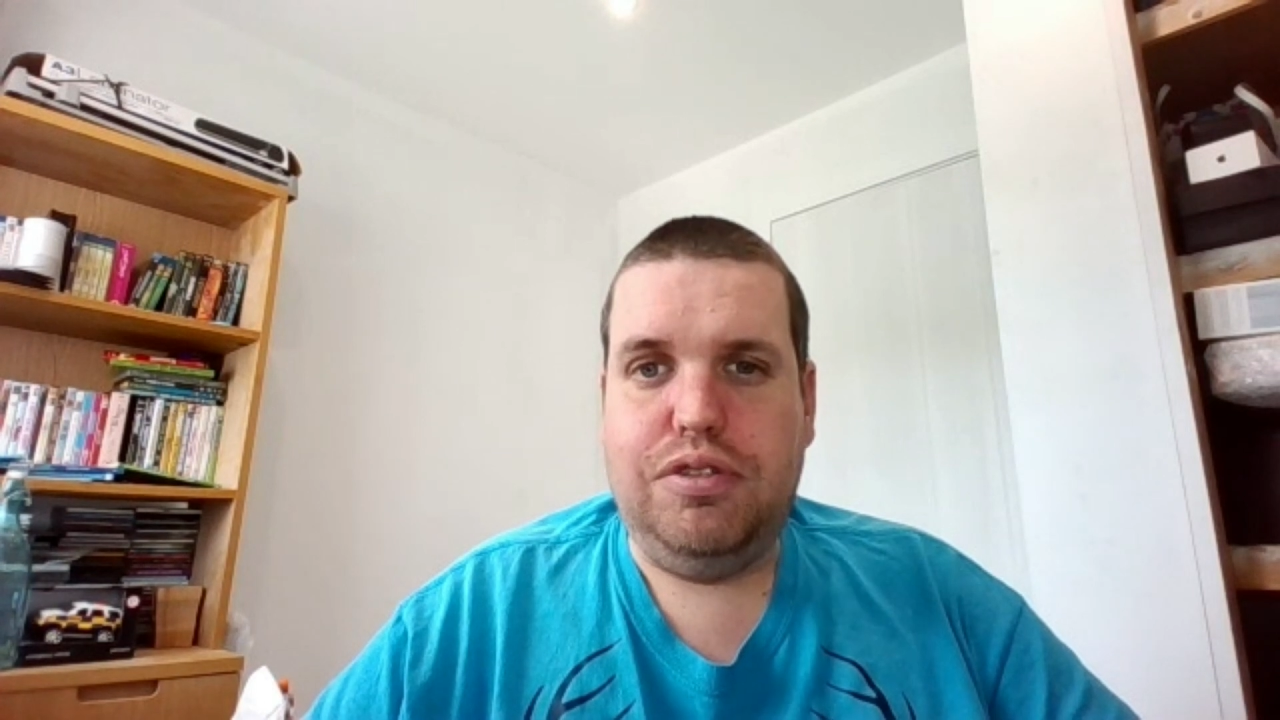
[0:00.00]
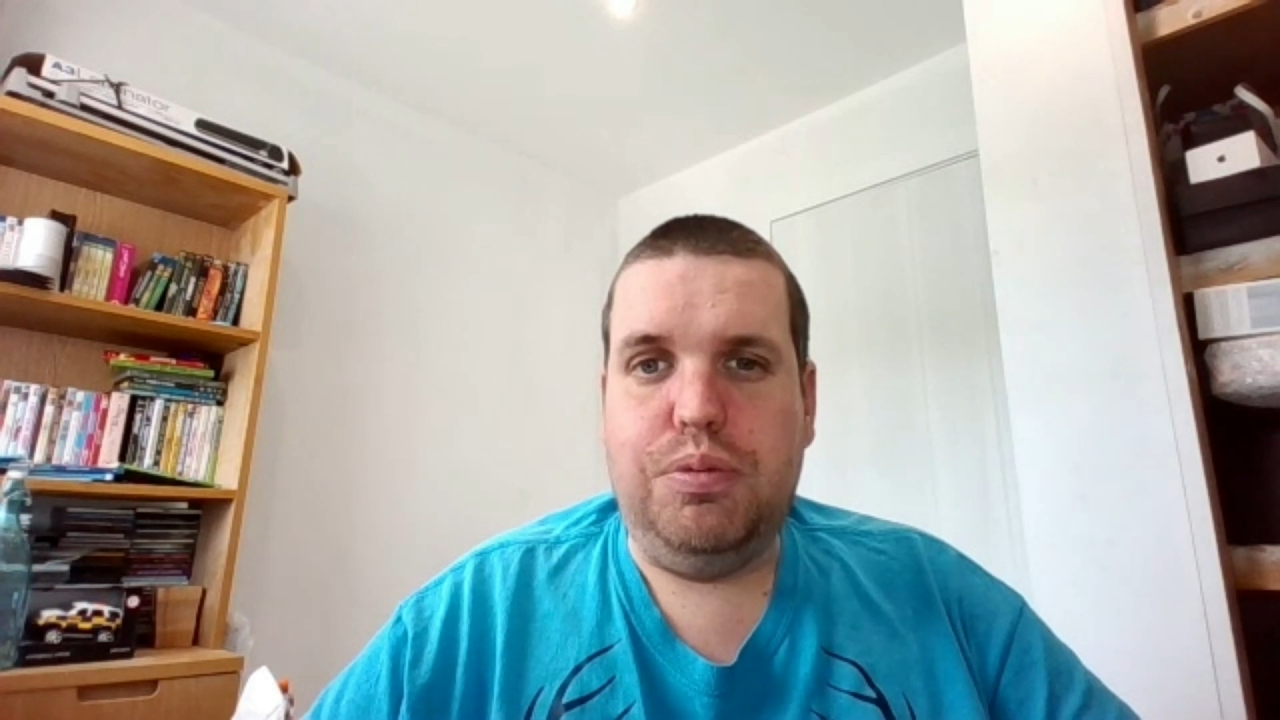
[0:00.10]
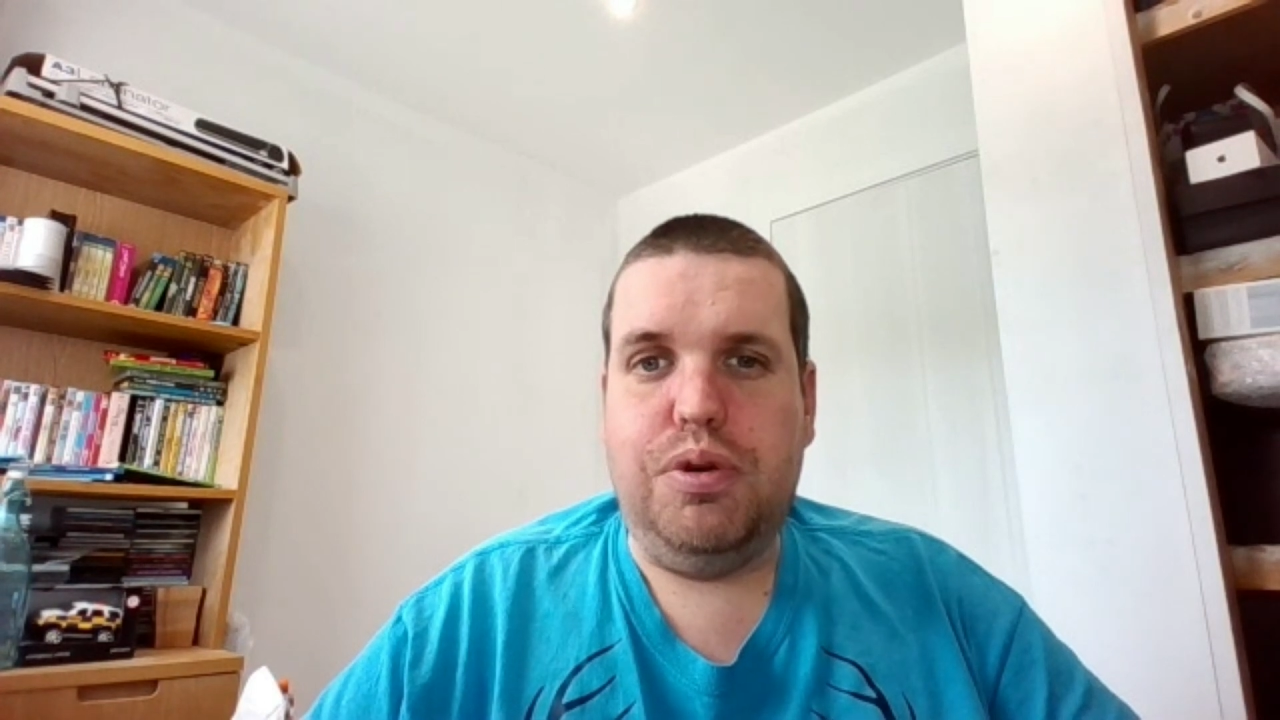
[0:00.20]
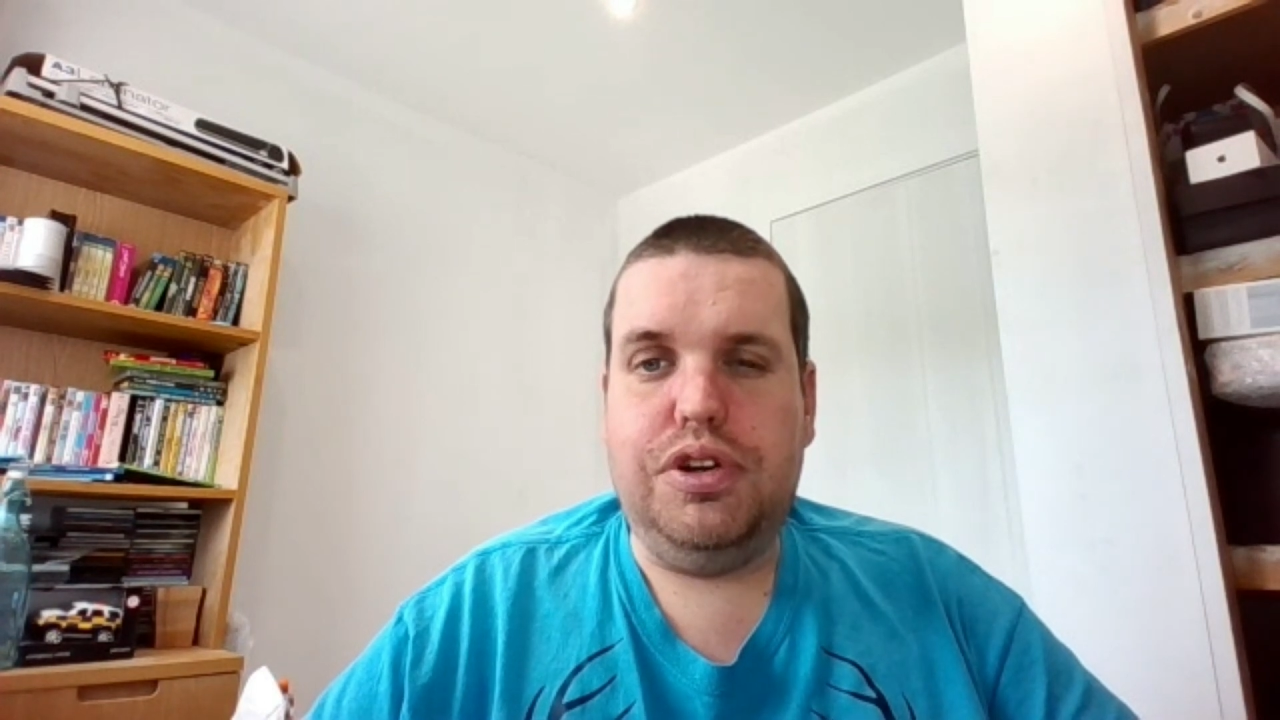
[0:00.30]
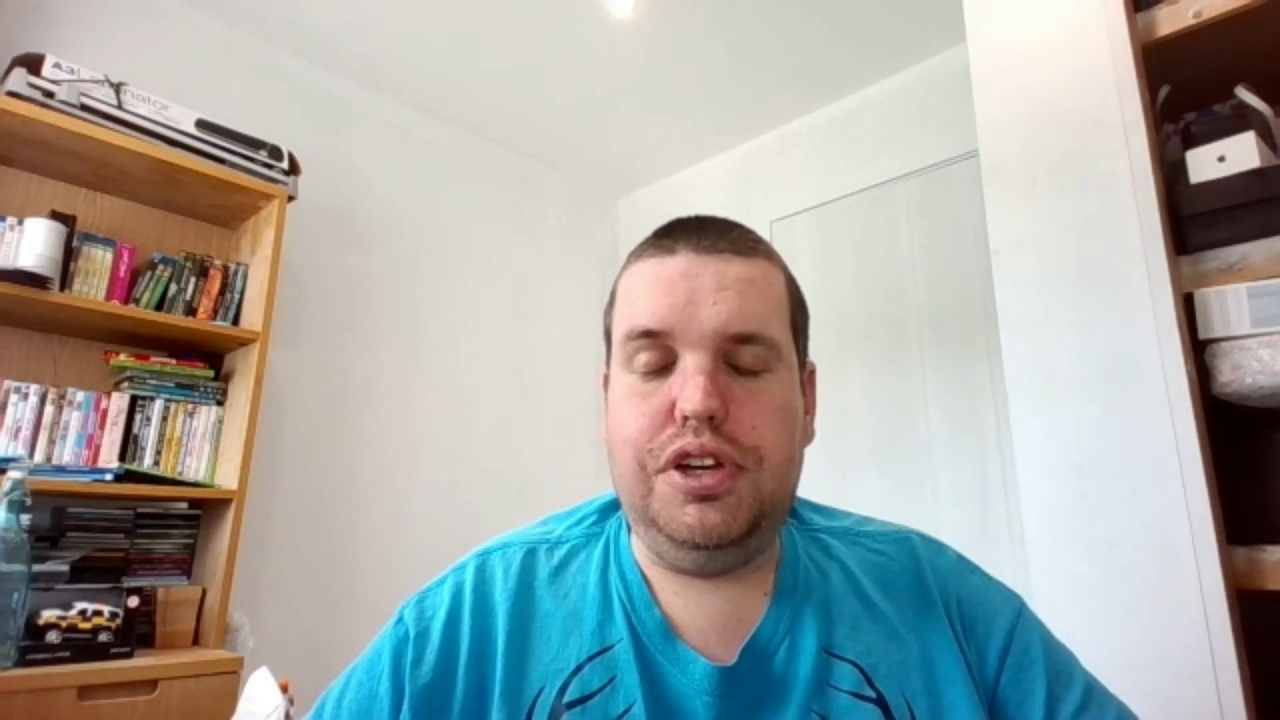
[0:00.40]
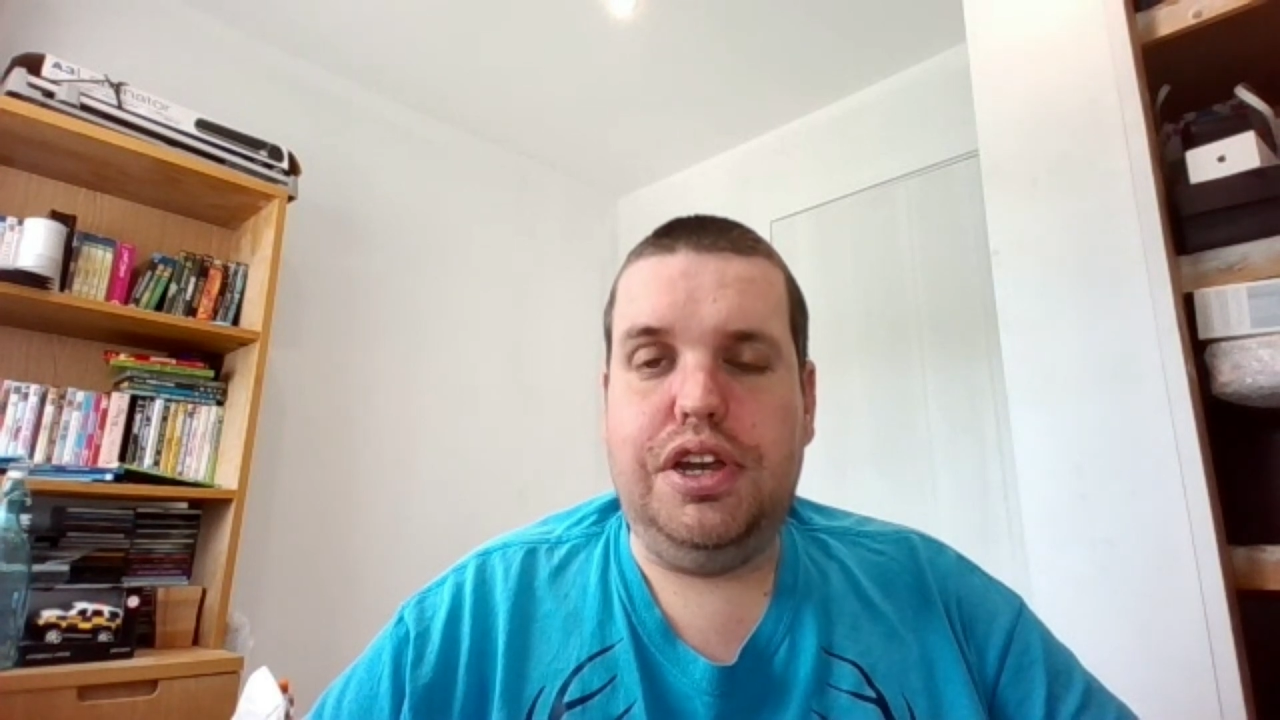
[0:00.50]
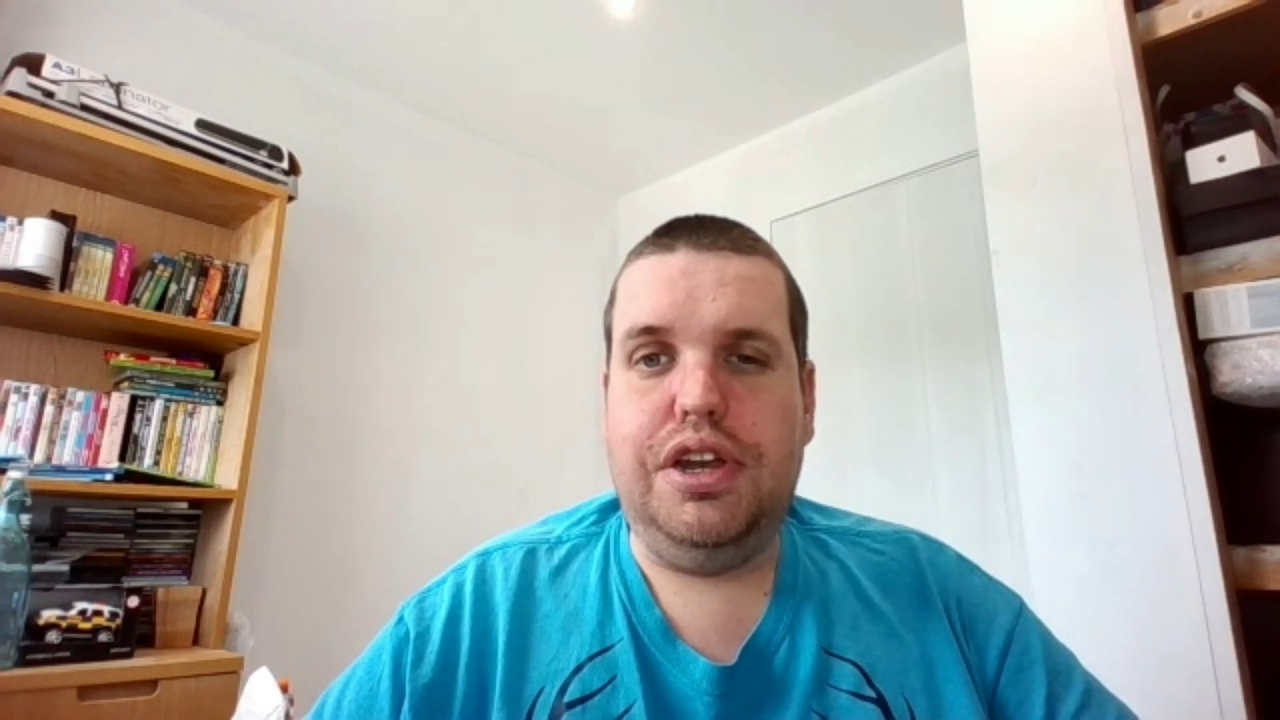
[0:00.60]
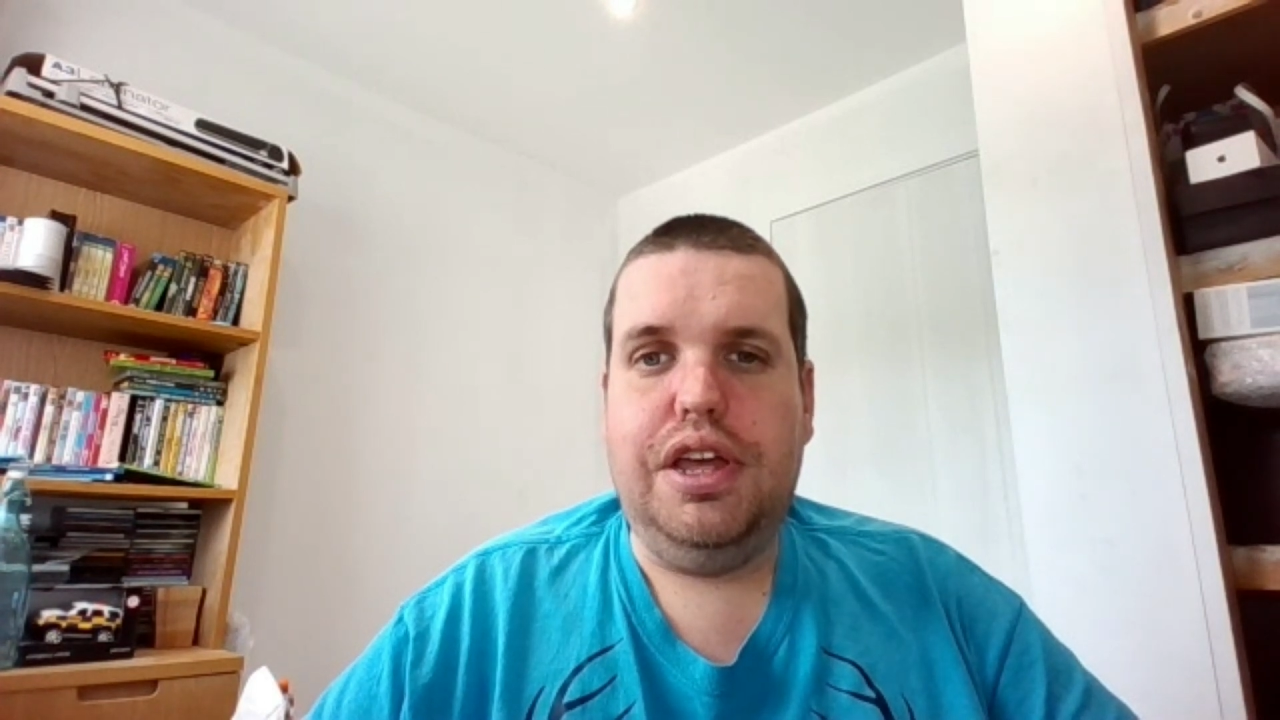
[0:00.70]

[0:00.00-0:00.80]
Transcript: watching,